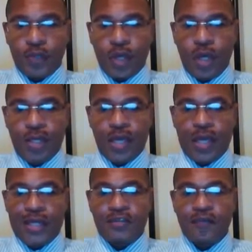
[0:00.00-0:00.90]
Okay? At the
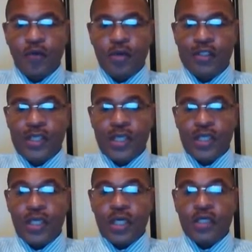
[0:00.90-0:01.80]
age of
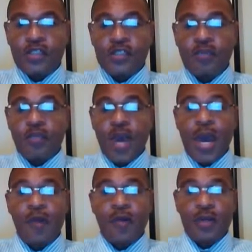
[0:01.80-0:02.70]
14, she
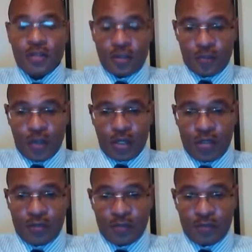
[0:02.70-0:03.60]
married
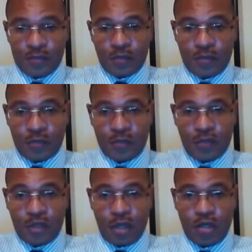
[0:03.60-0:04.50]
somebody.
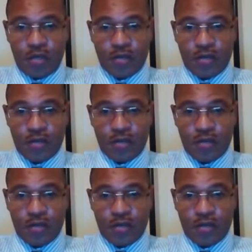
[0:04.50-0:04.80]
Okay?